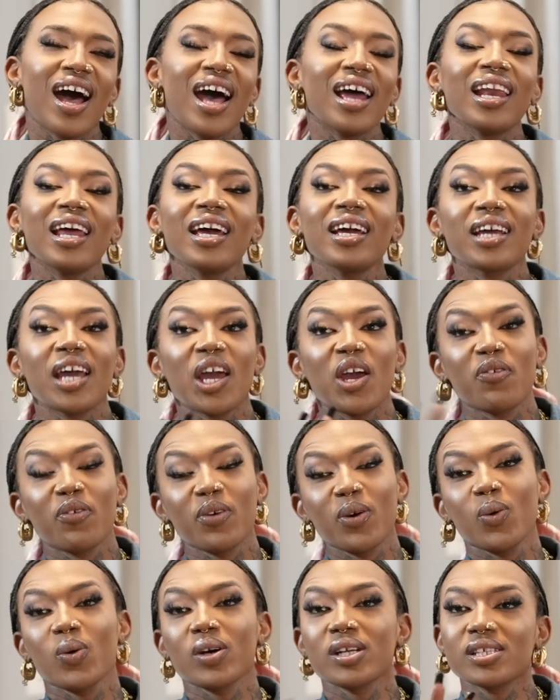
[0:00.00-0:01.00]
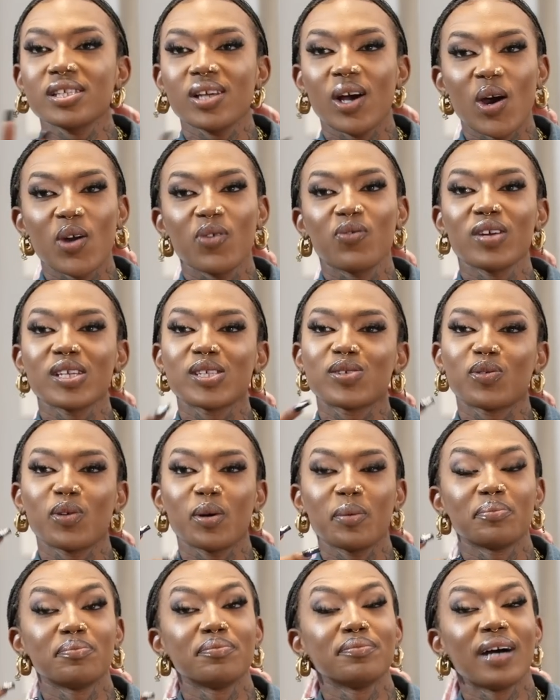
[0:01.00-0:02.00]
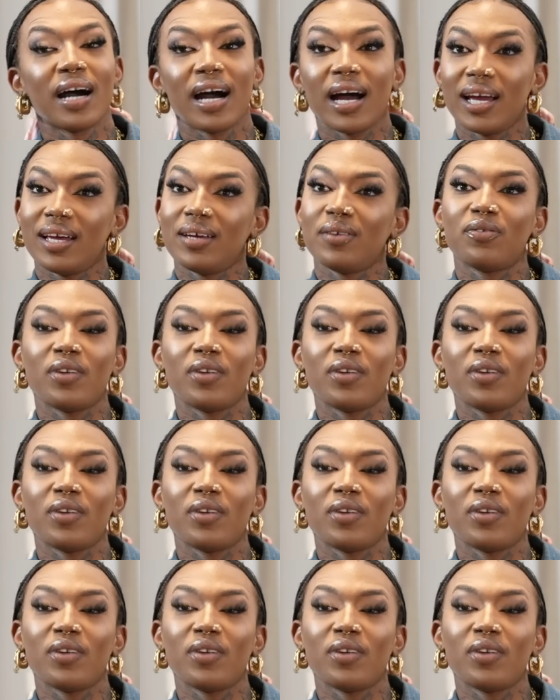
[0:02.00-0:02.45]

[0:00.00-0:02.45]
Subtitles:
I like everyone's outfits from my